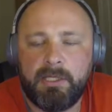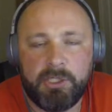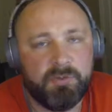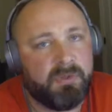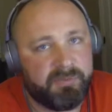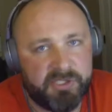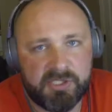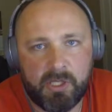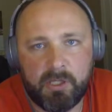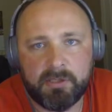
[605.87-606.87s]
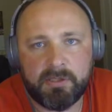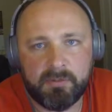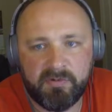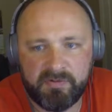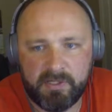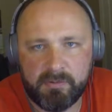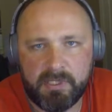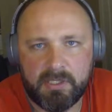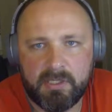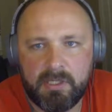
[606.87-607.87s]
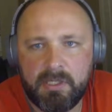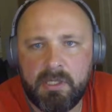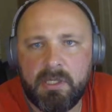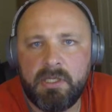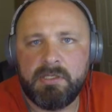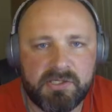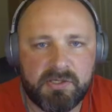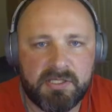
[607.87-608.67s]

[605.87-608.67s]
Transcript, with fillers: it will be sold within a week as you